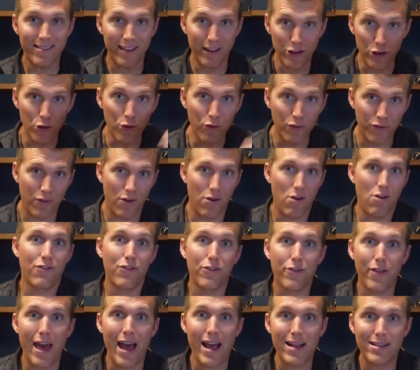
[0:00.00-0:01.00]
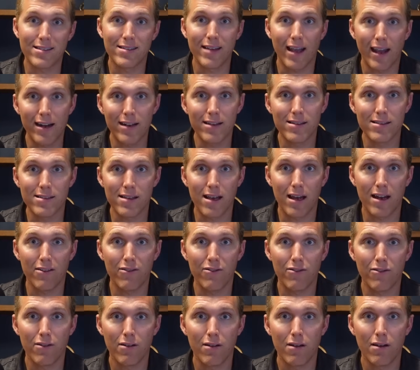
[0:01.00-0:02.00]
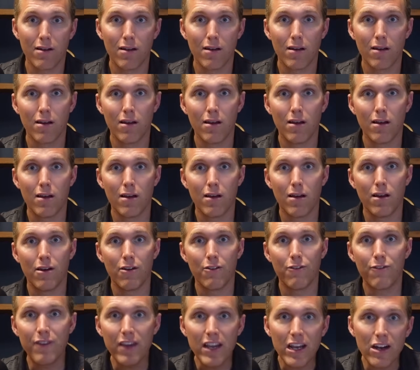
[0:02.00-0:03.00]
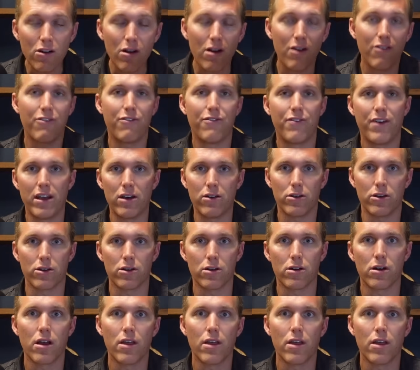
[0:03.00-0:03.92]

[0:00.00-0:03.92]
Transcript: Did you fall for that state incentive? Fear of failure,